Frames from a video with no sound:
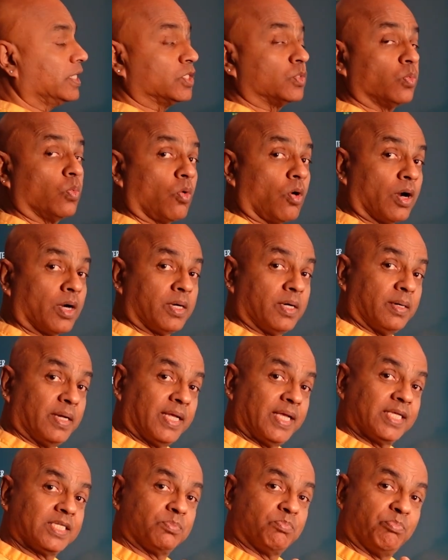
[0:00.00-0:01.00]
is what
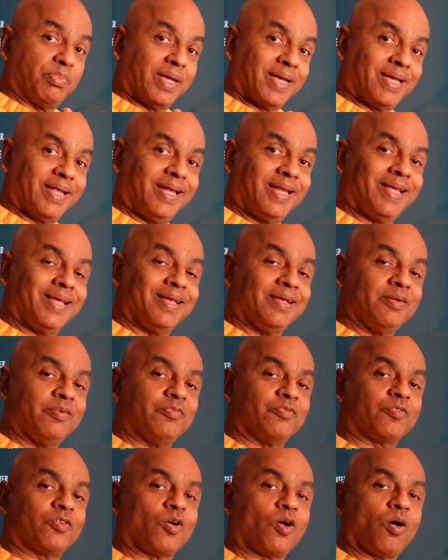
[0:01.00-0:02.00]
is beginning
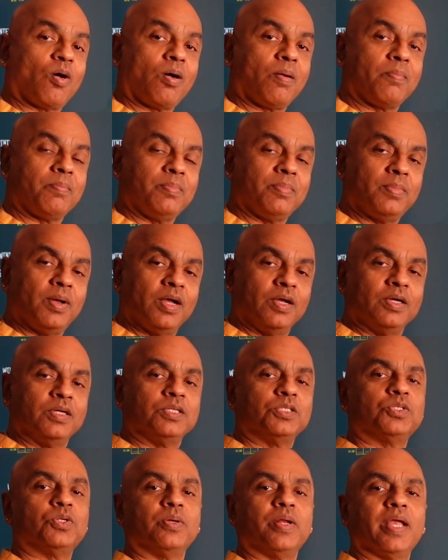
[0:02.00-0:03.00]
from
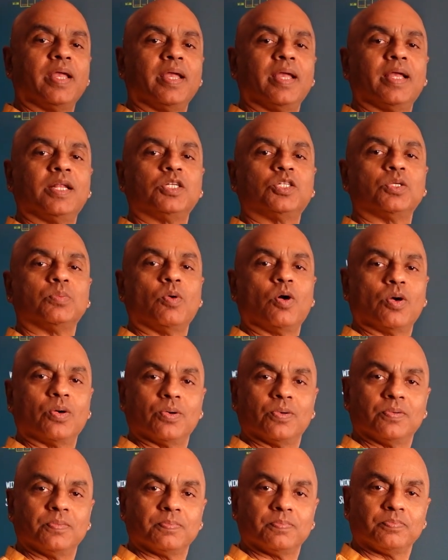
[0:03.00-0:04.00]
today and
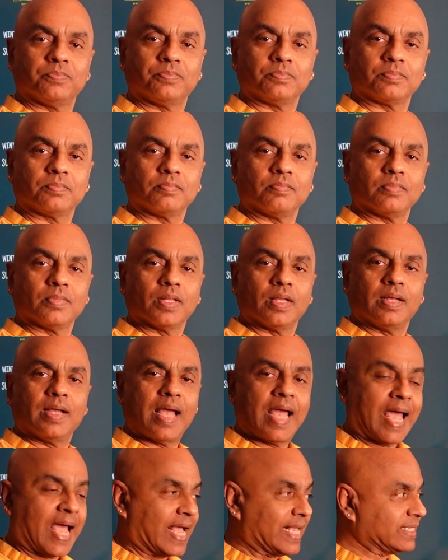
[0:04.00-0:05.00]
tomorrow.
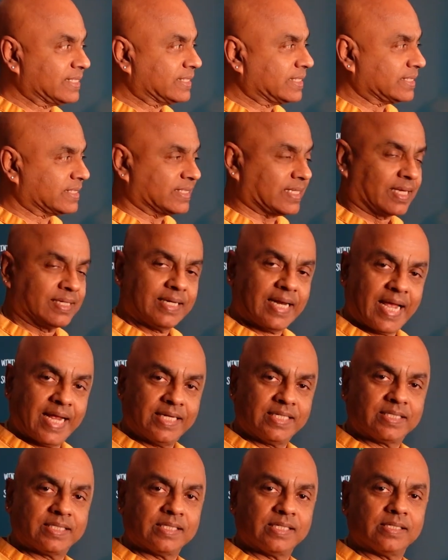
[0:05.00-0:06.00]
As the sun
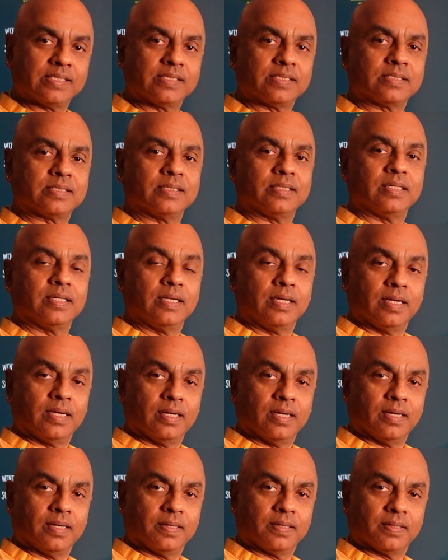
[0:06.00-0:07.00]
enters
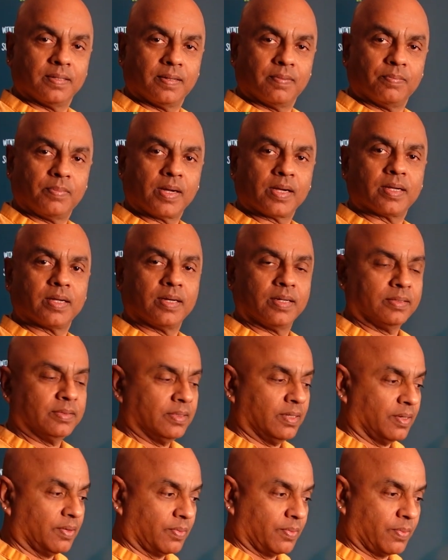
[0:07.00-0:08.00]
uh,
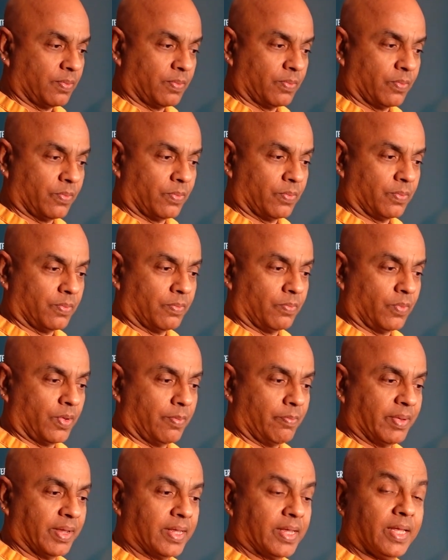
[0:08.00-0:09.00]
Makara, we
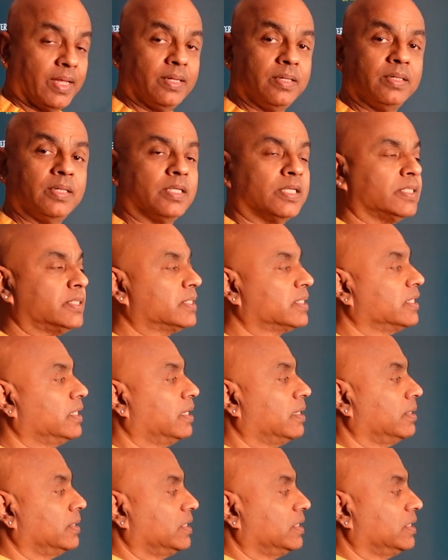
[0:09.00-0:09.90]
begin this,